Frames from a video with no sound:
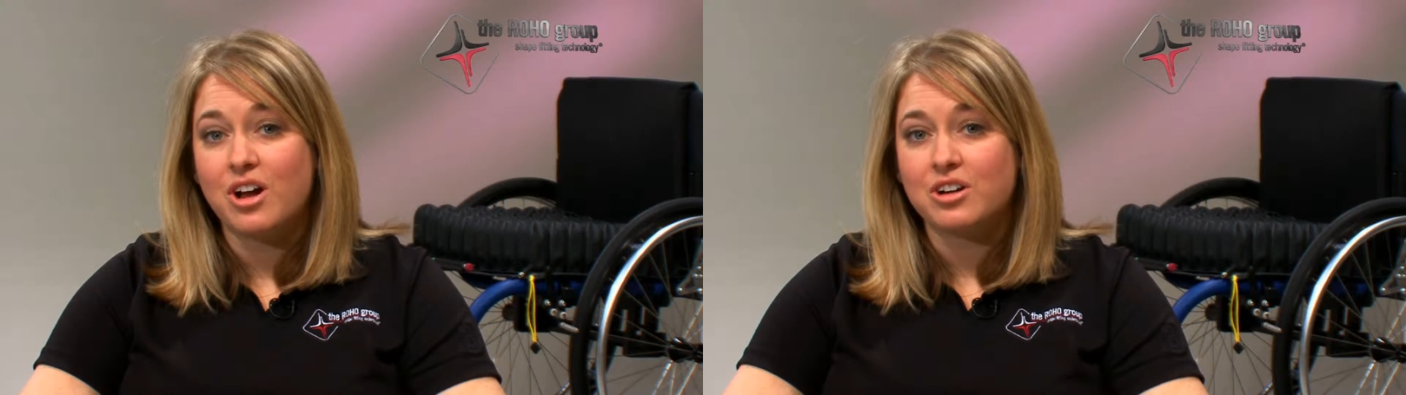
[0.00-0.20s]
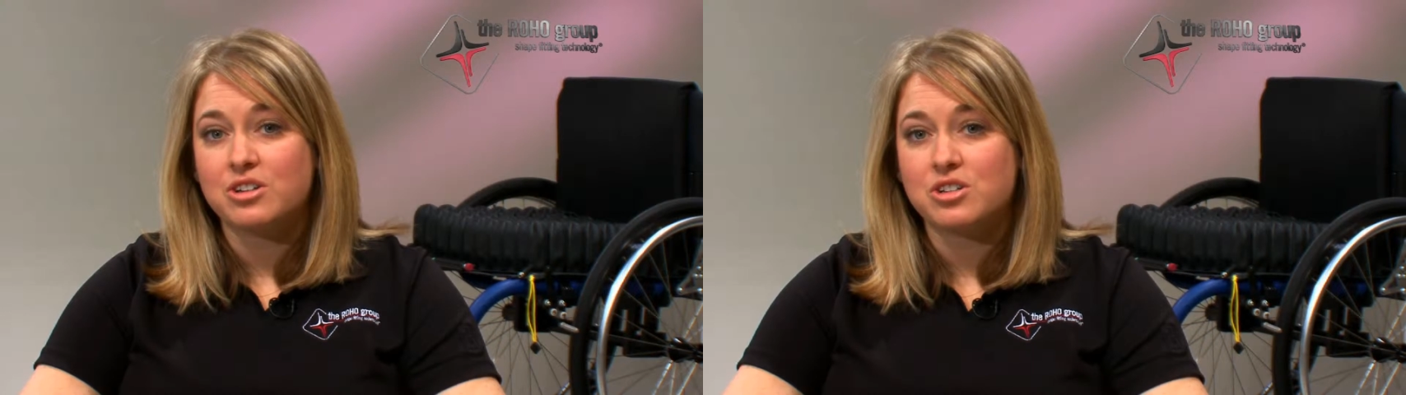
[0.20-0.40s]

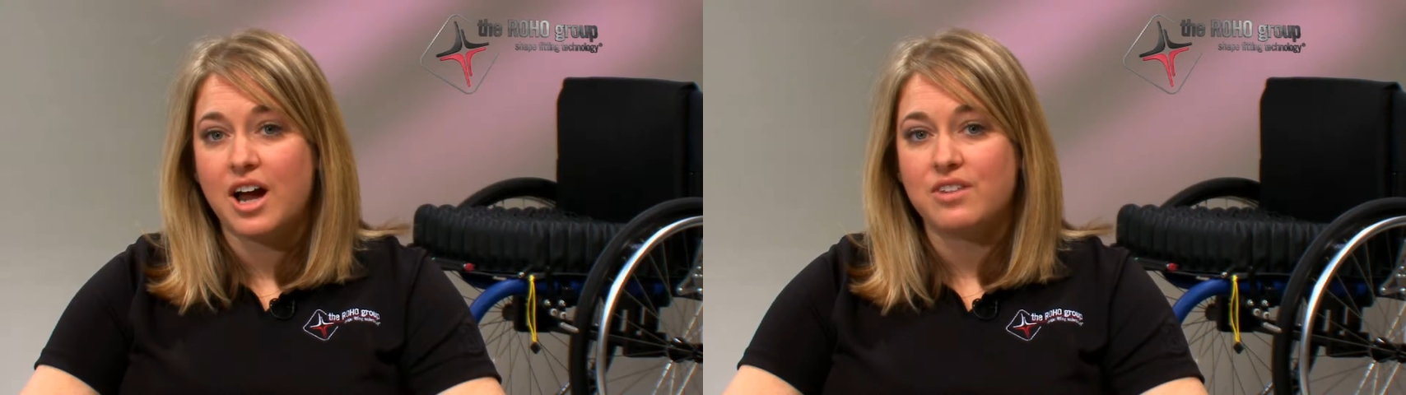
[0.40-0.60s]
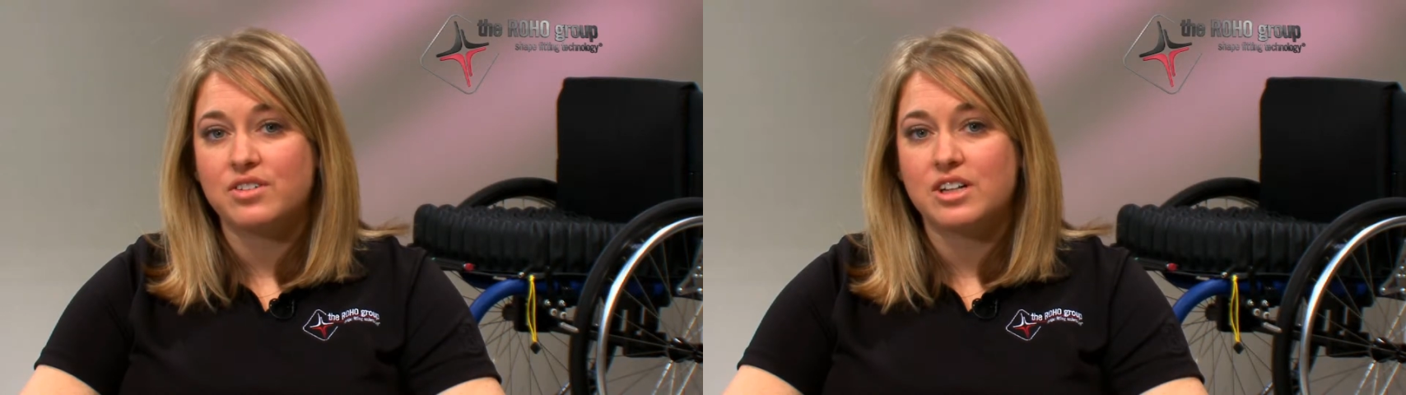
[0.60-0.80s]
longer
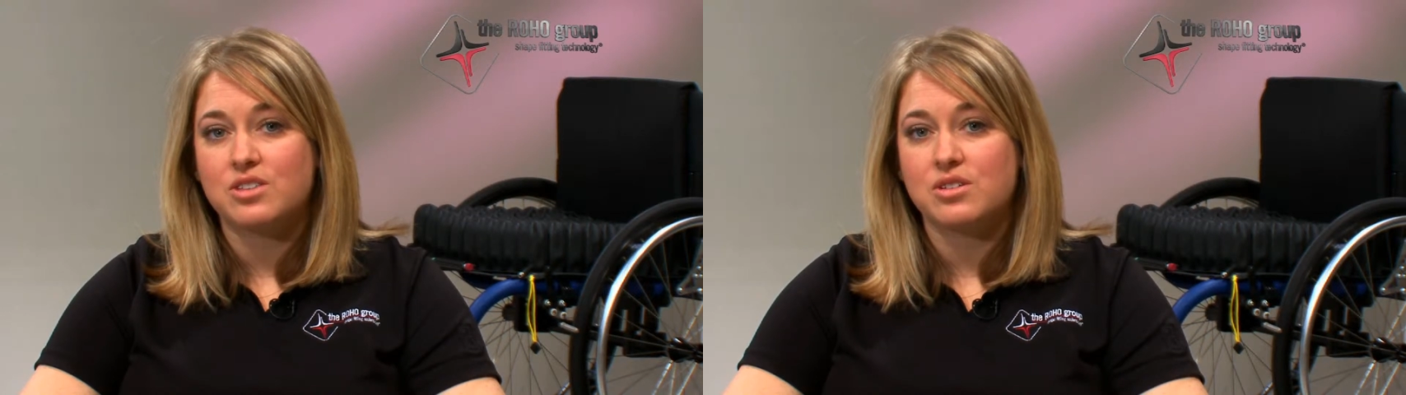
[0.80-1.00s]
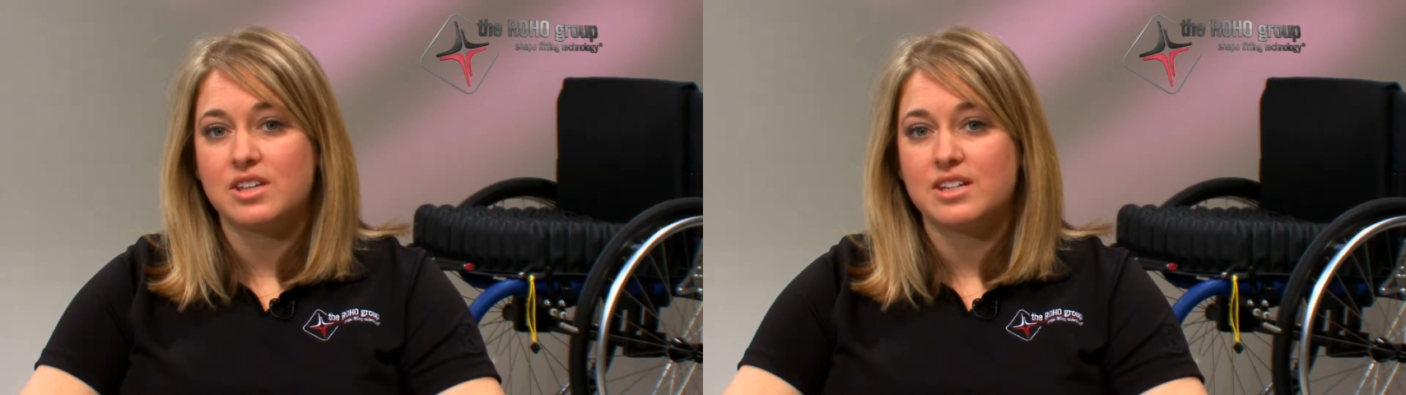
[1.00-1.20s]
traveling
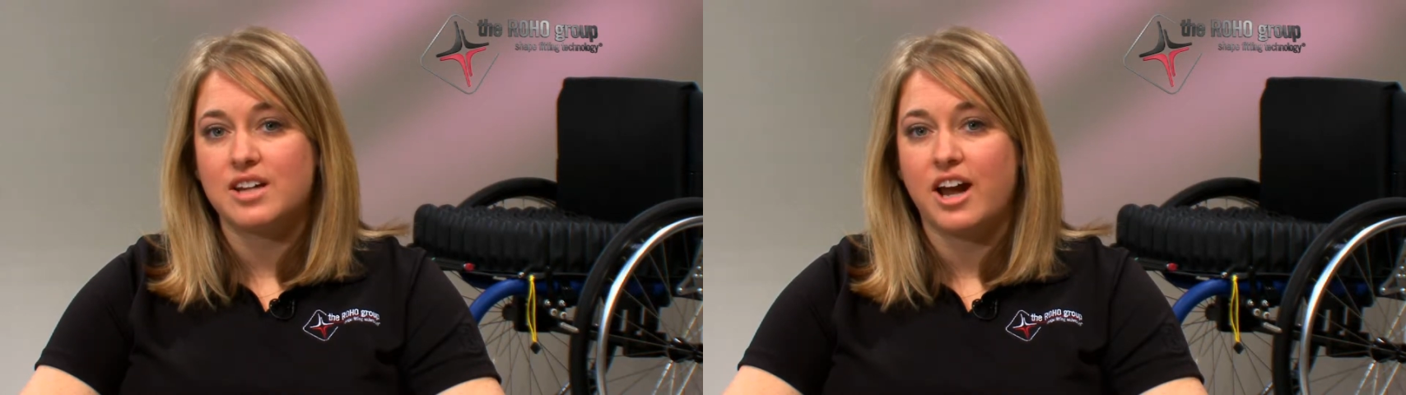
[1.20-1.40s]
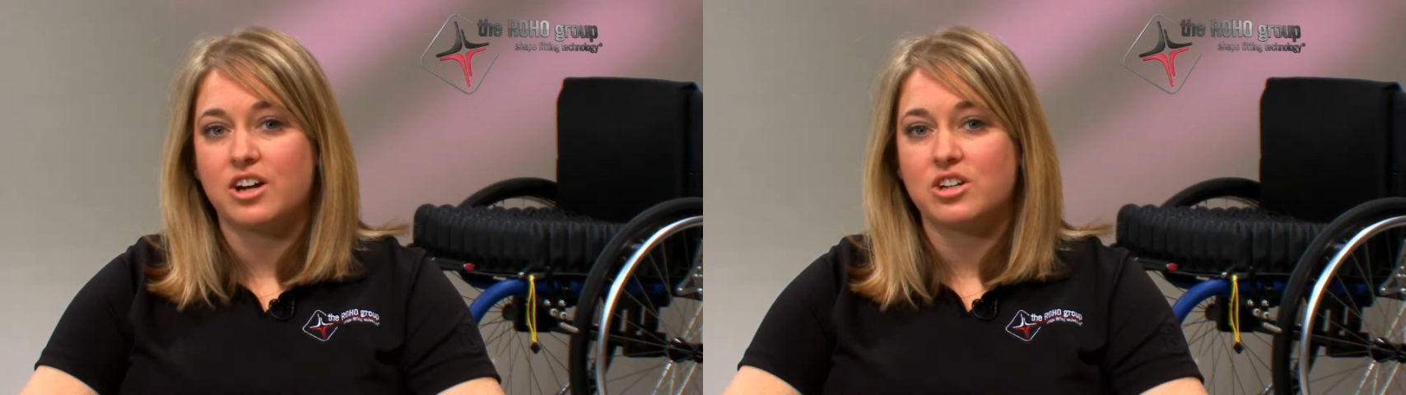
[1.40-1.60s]
through the
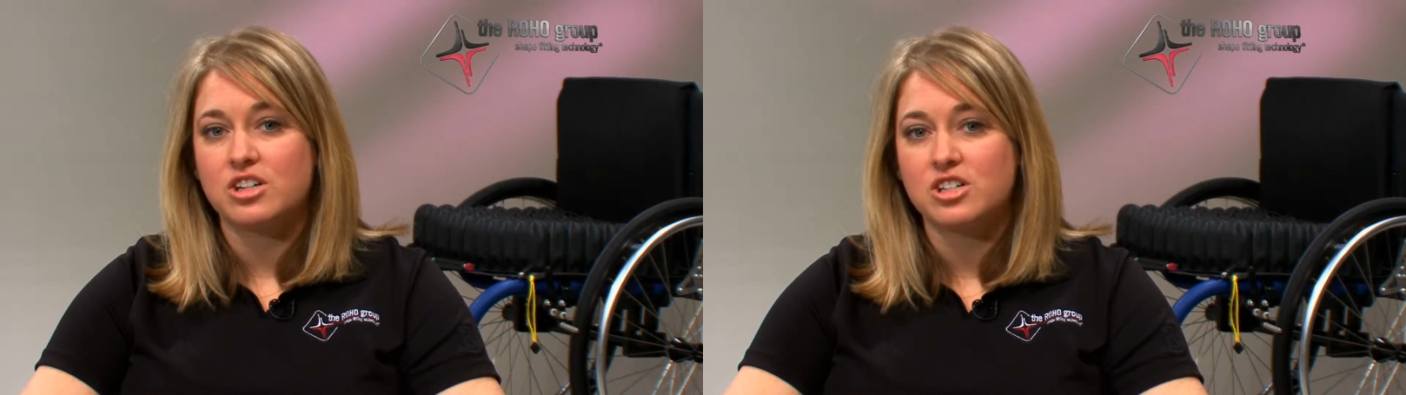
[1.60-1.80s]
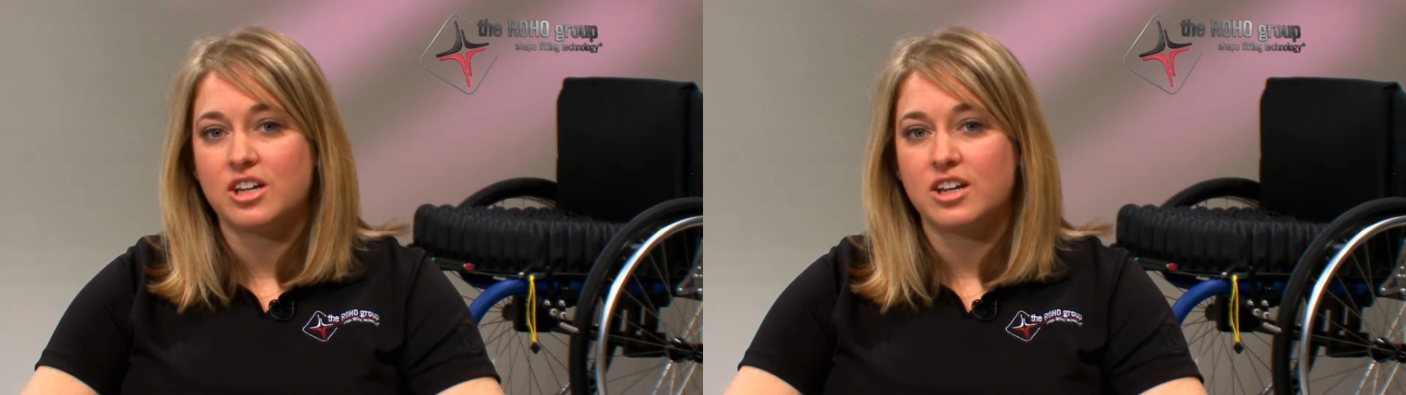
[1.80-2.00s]
entire
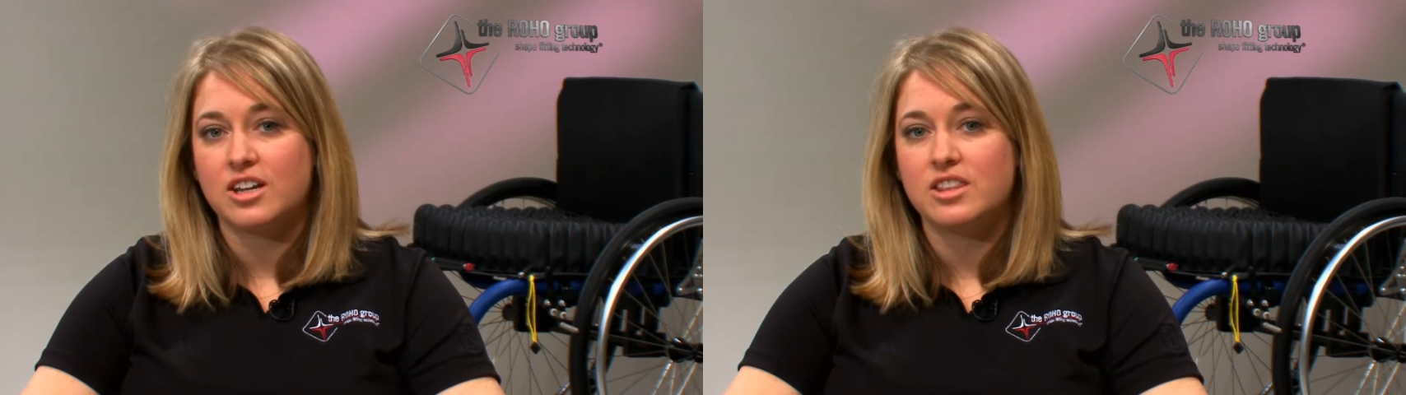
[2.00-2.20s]
cushion,